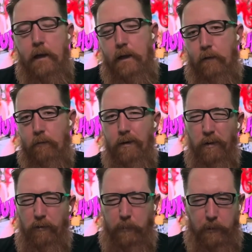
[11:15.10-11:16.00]
Now,
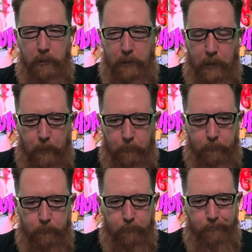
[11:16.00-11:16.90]

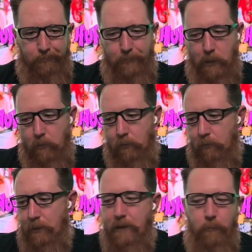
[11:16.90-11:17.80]
rewatchability. Look,
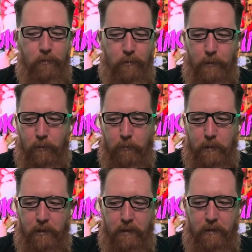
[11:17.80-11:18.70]
when it comes to
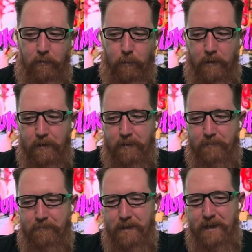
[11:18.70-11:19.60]
rewatchability, this one,
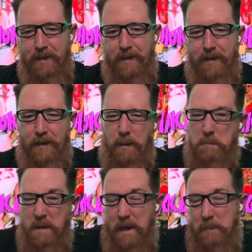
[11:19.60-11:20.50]

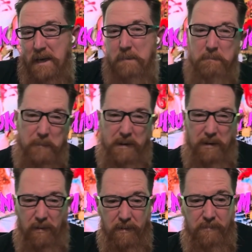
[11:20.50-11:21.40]
maybe
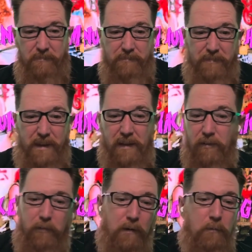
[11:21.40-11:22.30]
not. It's a
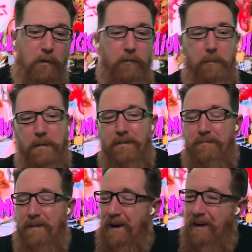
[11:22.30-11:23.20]
fun movie,
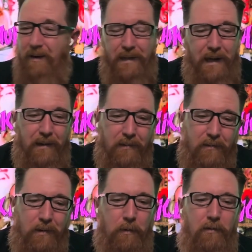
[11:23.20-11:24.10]
but I can't
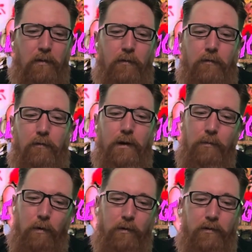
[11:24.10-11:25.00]
see myself
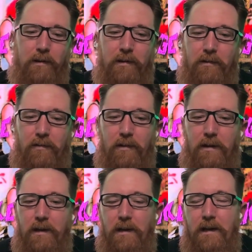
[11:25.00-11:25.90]
rewatching this
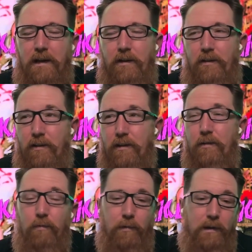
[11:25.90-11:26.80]
due to
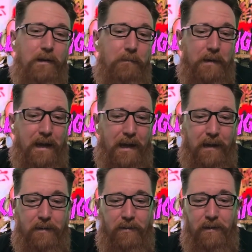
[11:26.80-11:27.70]
the really bad
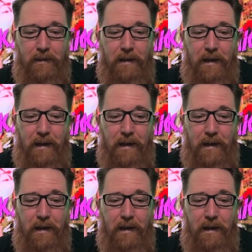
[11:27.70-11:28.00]
acting.